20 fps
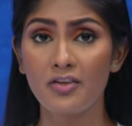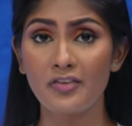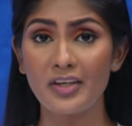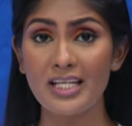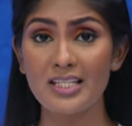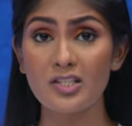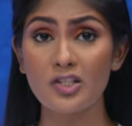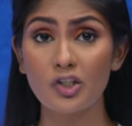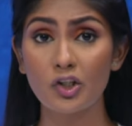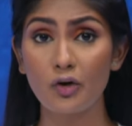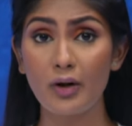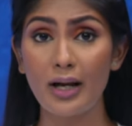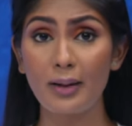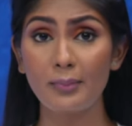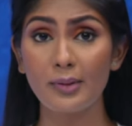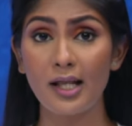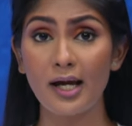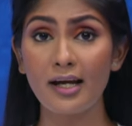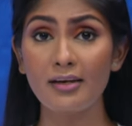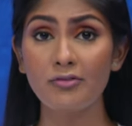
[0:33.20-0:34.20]
The
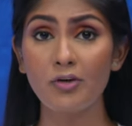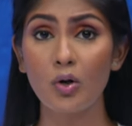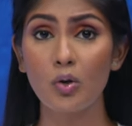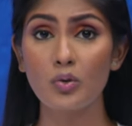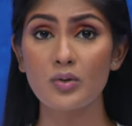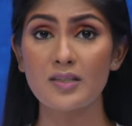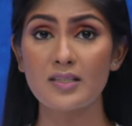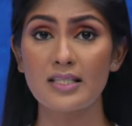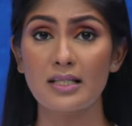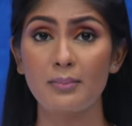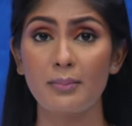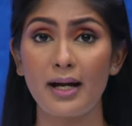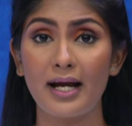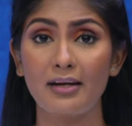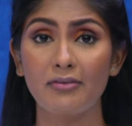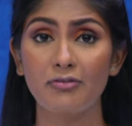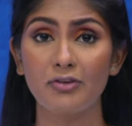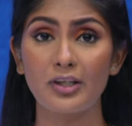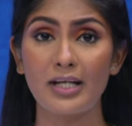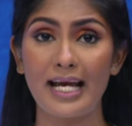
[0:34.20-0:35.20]
Instagram live hosted
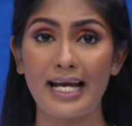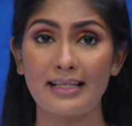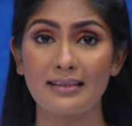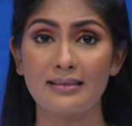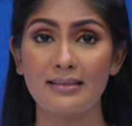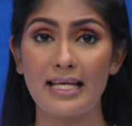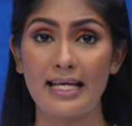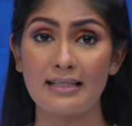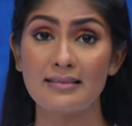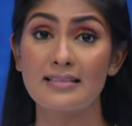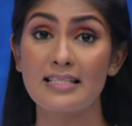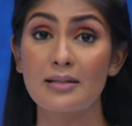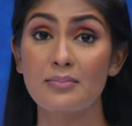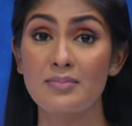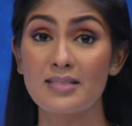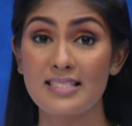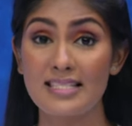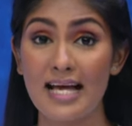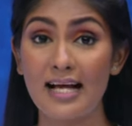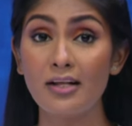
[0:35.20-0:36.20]
by Fernandez
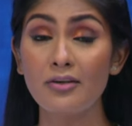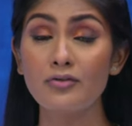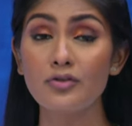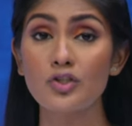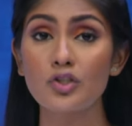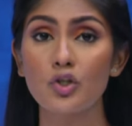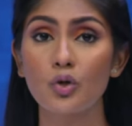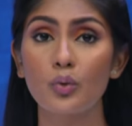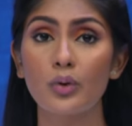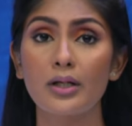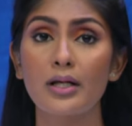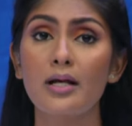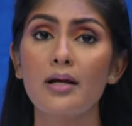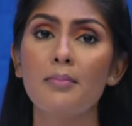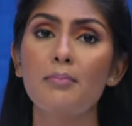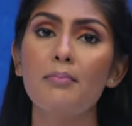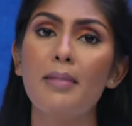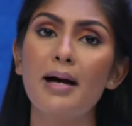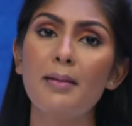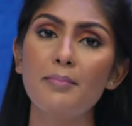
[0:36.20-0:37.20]
himself showed
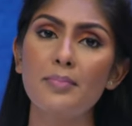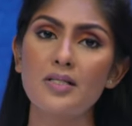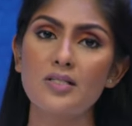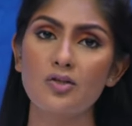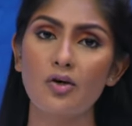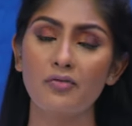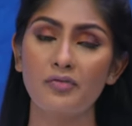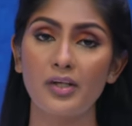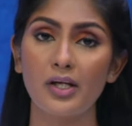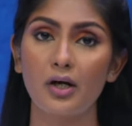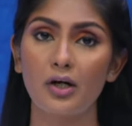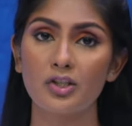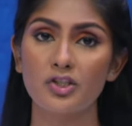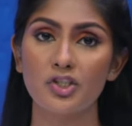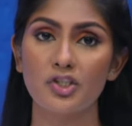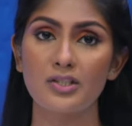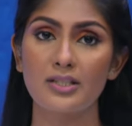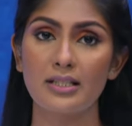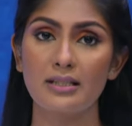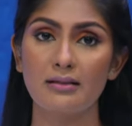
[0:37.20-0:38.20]
members of the
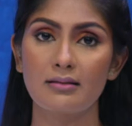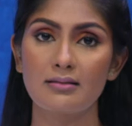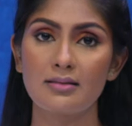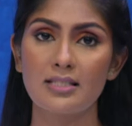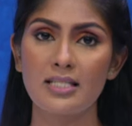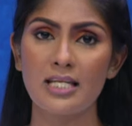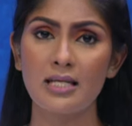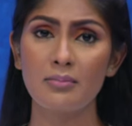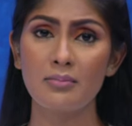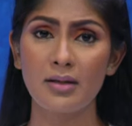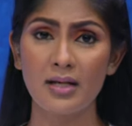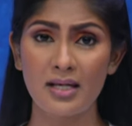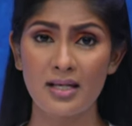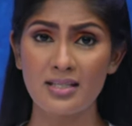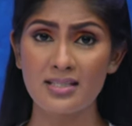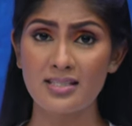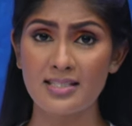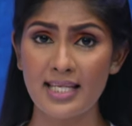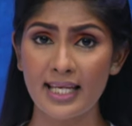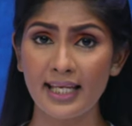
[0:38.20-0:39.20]
Argentina team
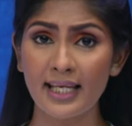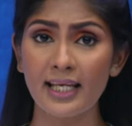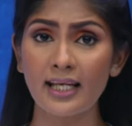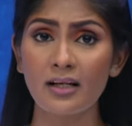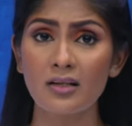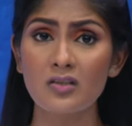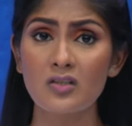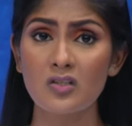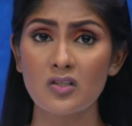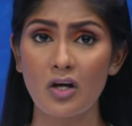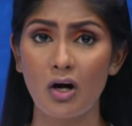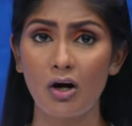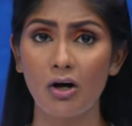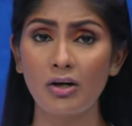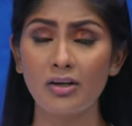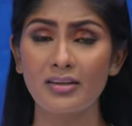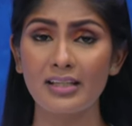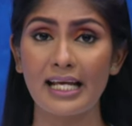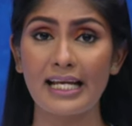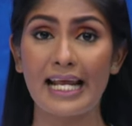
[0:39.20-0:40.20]
singing a
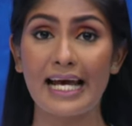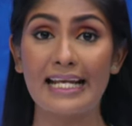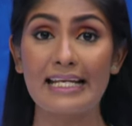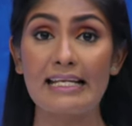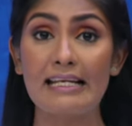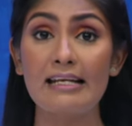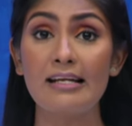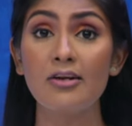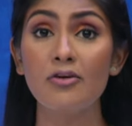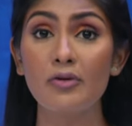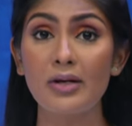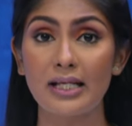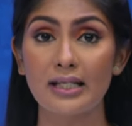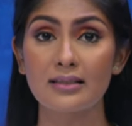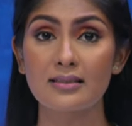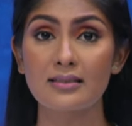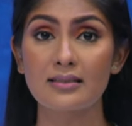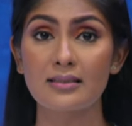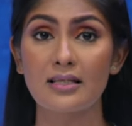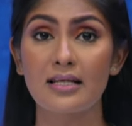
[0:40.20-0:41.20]
song that had
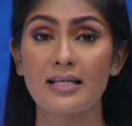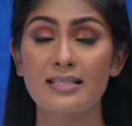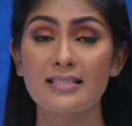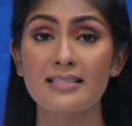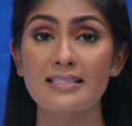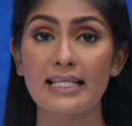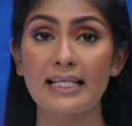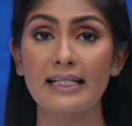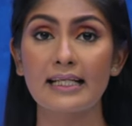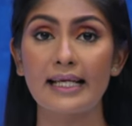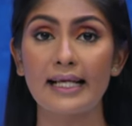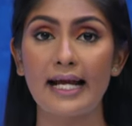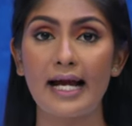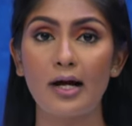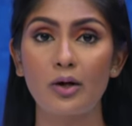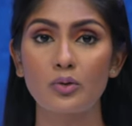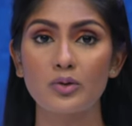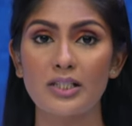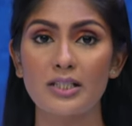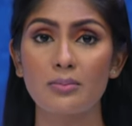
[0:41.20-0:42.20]
lyrics singling
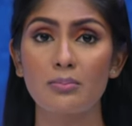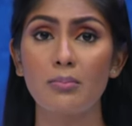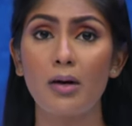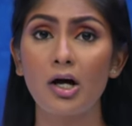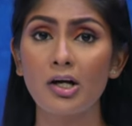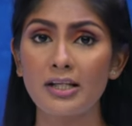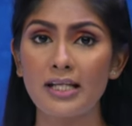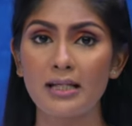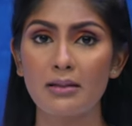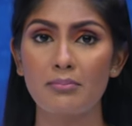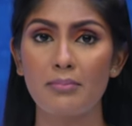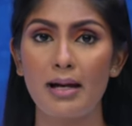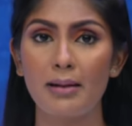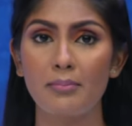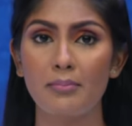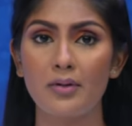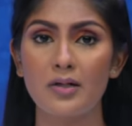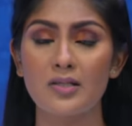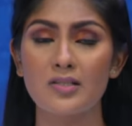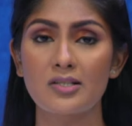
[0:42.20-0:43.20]
out and mocking
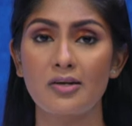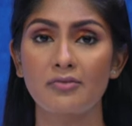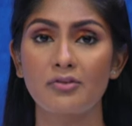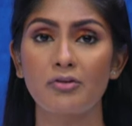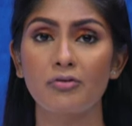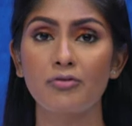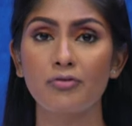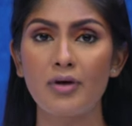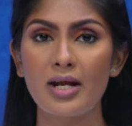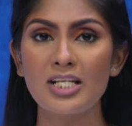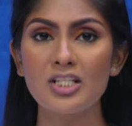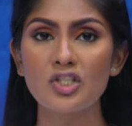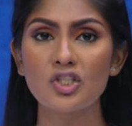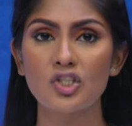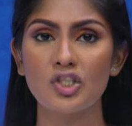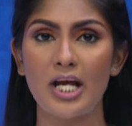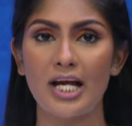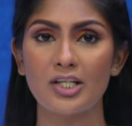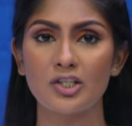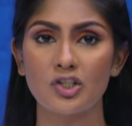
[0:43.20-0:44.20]
members of the
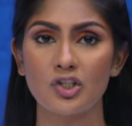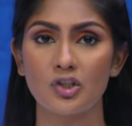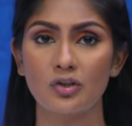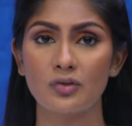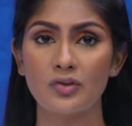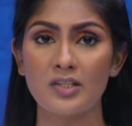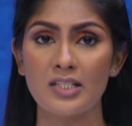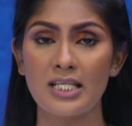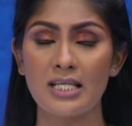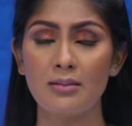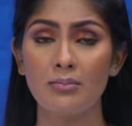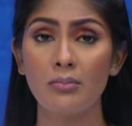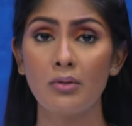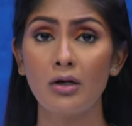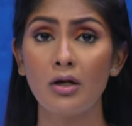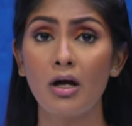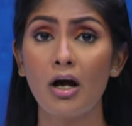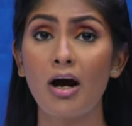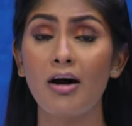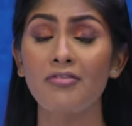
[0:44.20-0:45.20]
French national team
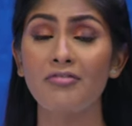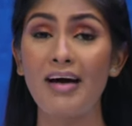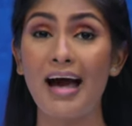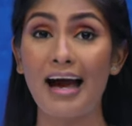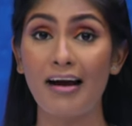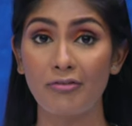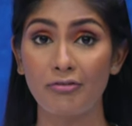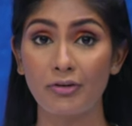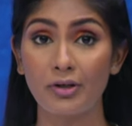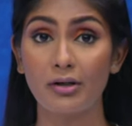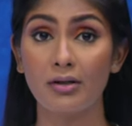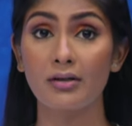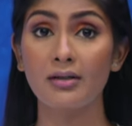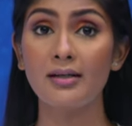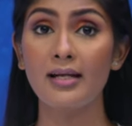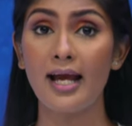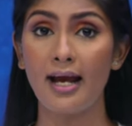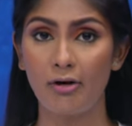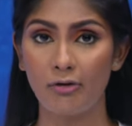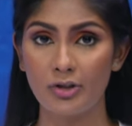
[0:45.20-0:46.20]
of
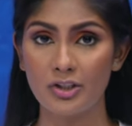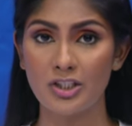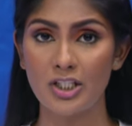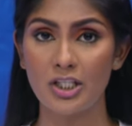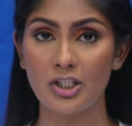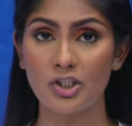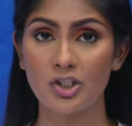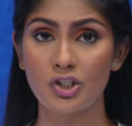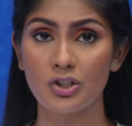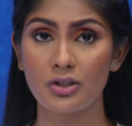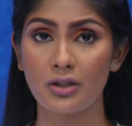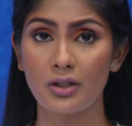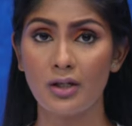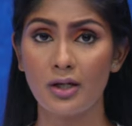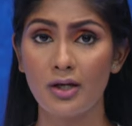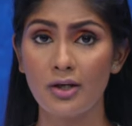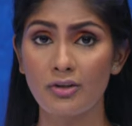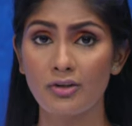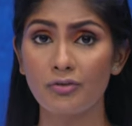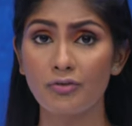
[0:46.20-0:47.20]
African heritage.
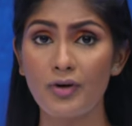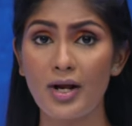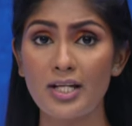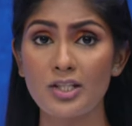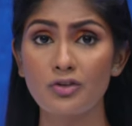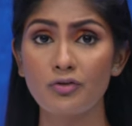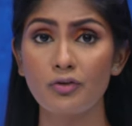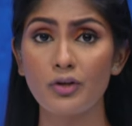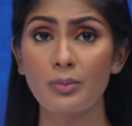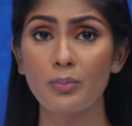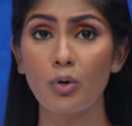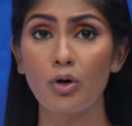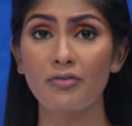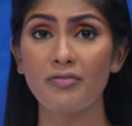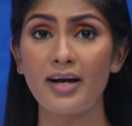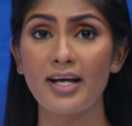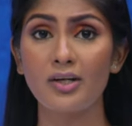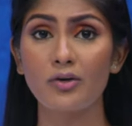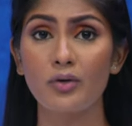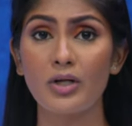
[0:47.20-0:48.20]
The French Football
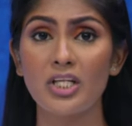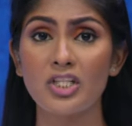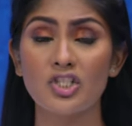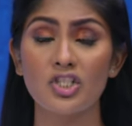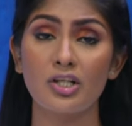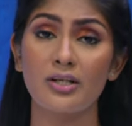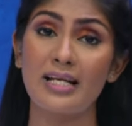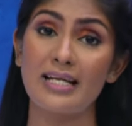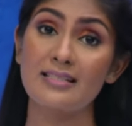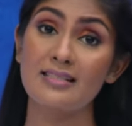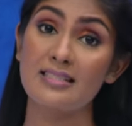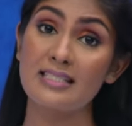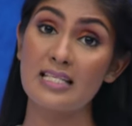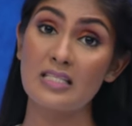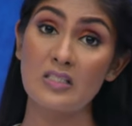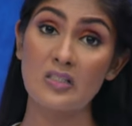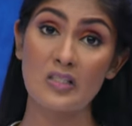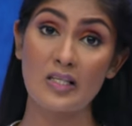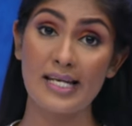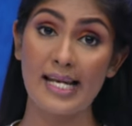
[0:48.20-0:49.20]
Federation has
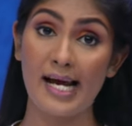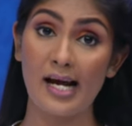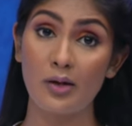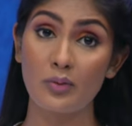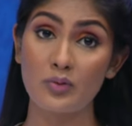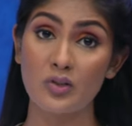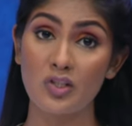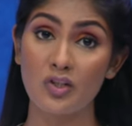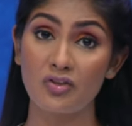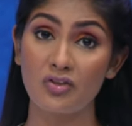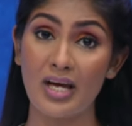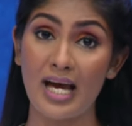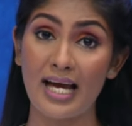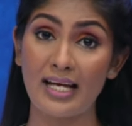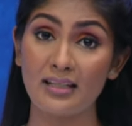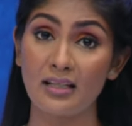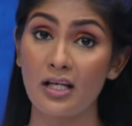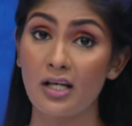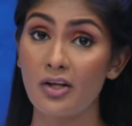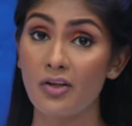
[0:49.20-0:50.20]
since announced
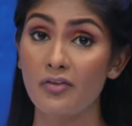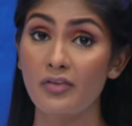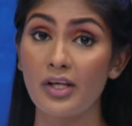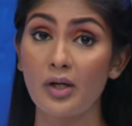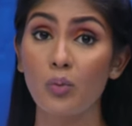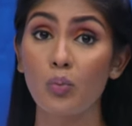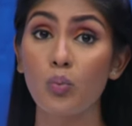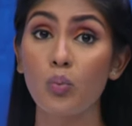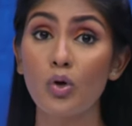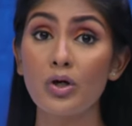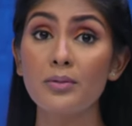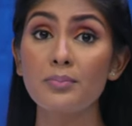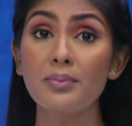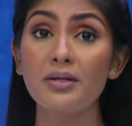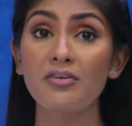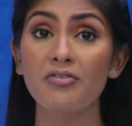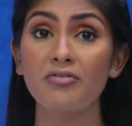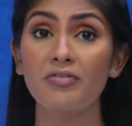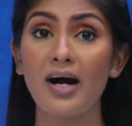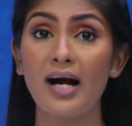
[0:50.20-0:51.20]
that they would
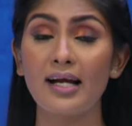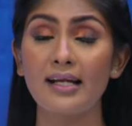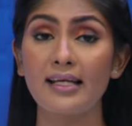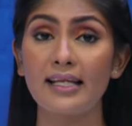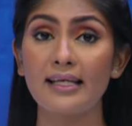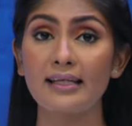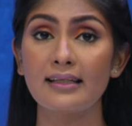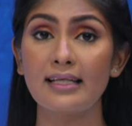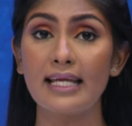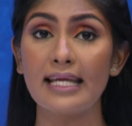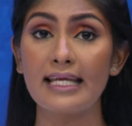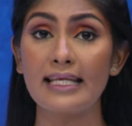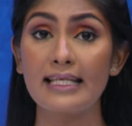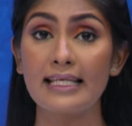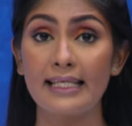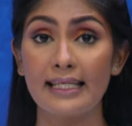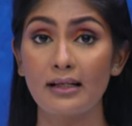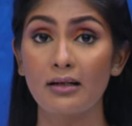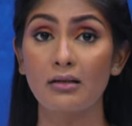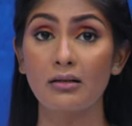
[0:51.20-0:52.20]
be filing a
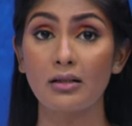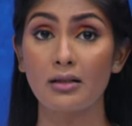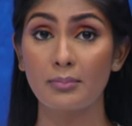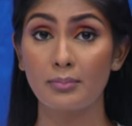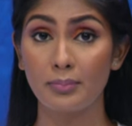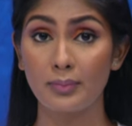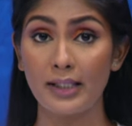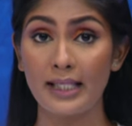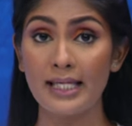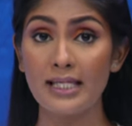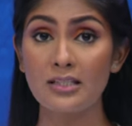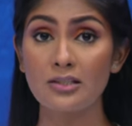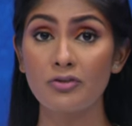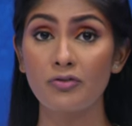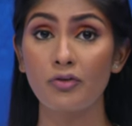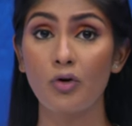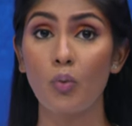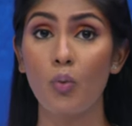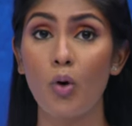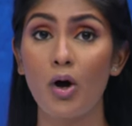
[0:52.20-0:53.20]
legal complaint
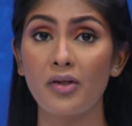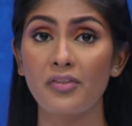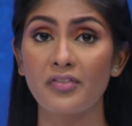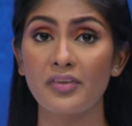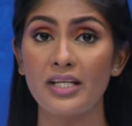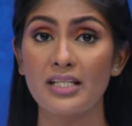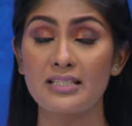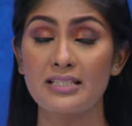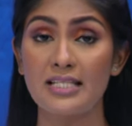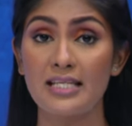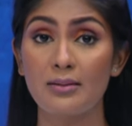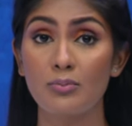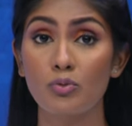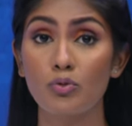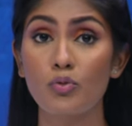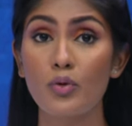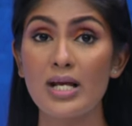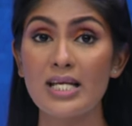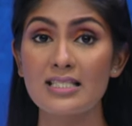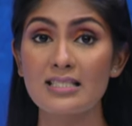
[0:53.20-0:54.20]
for what they deem
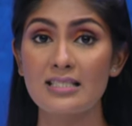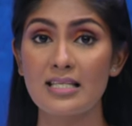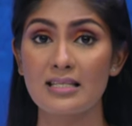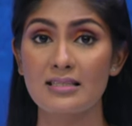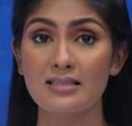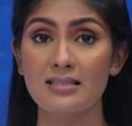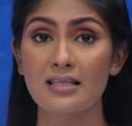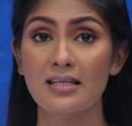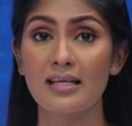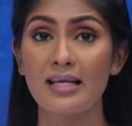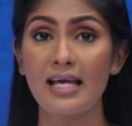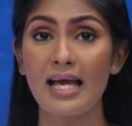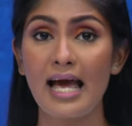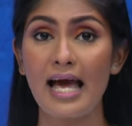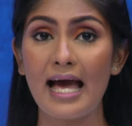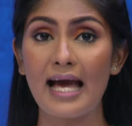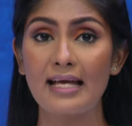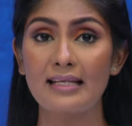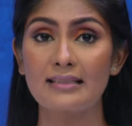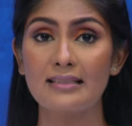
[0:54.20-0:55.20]
racist
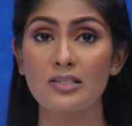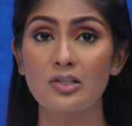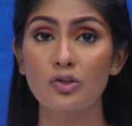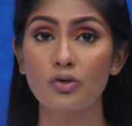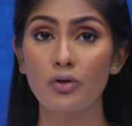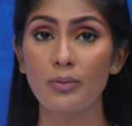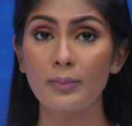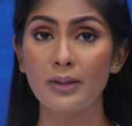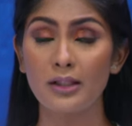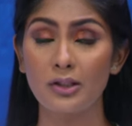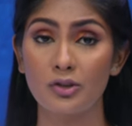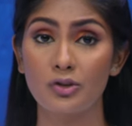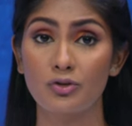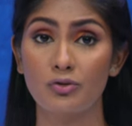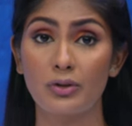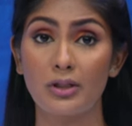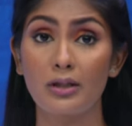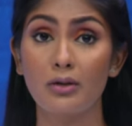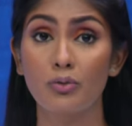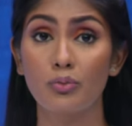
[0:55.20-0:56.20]
and
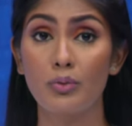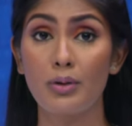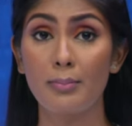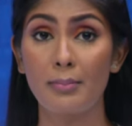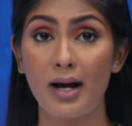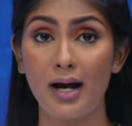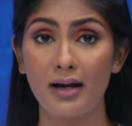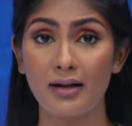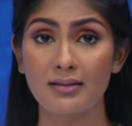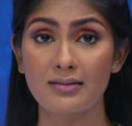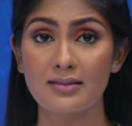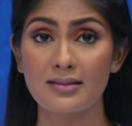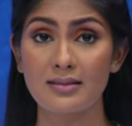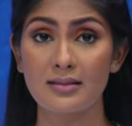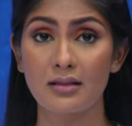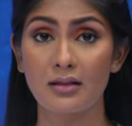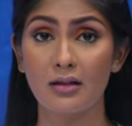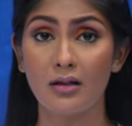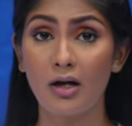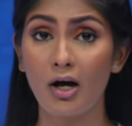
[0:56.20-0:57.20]
discriminatory remarks.